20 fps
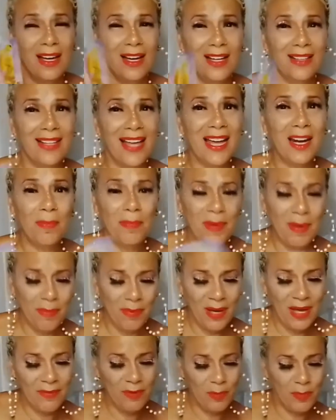A lot of
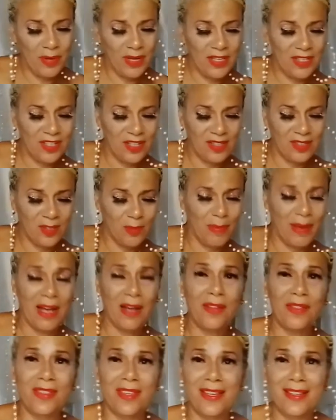people have opinions
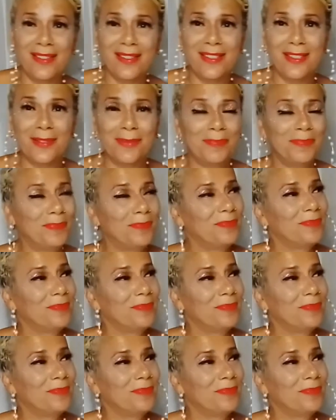about this.